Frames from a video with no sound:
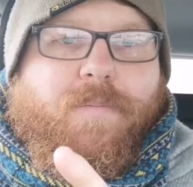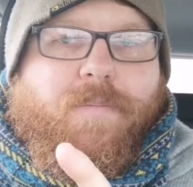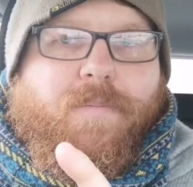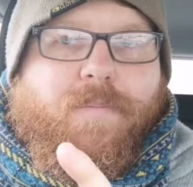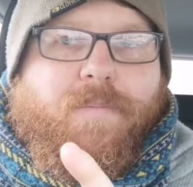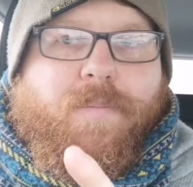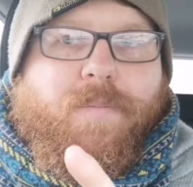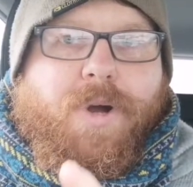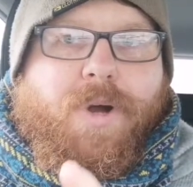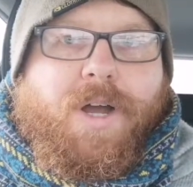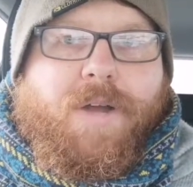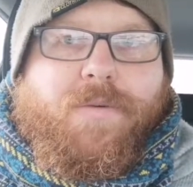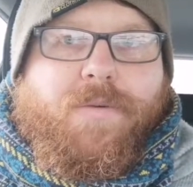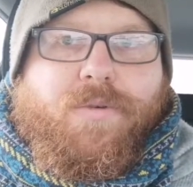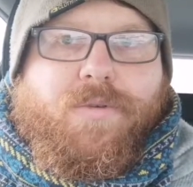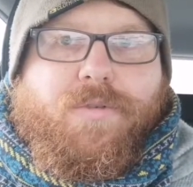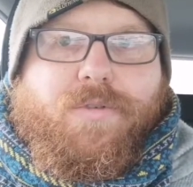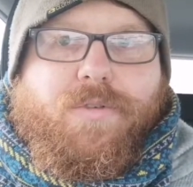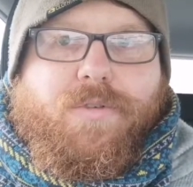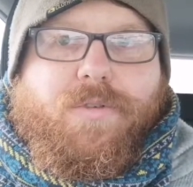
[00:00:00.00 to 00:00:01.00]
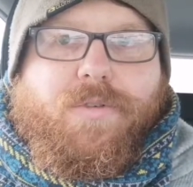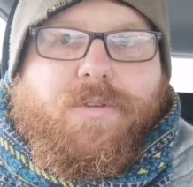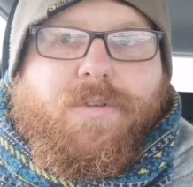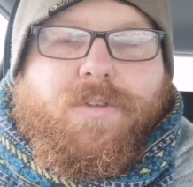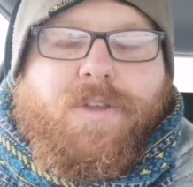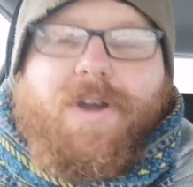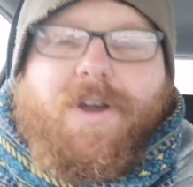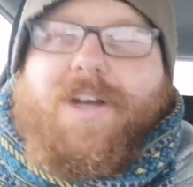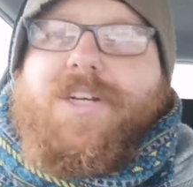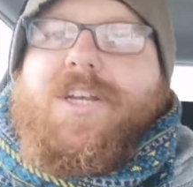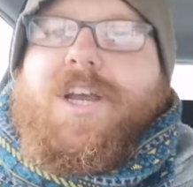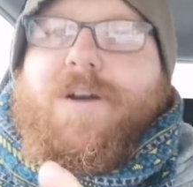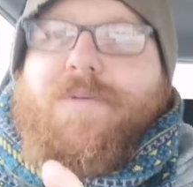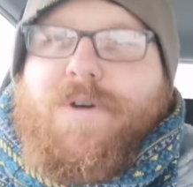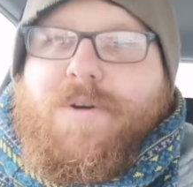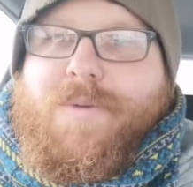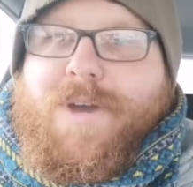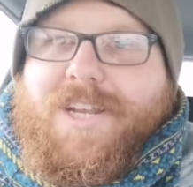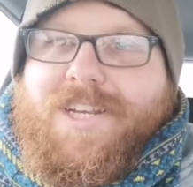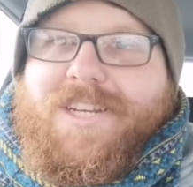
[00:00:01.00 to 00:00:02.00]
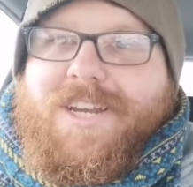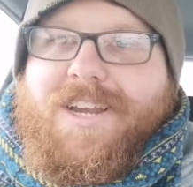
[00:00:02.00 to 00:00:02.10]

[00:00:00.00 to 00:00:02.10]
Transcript: but I will mention it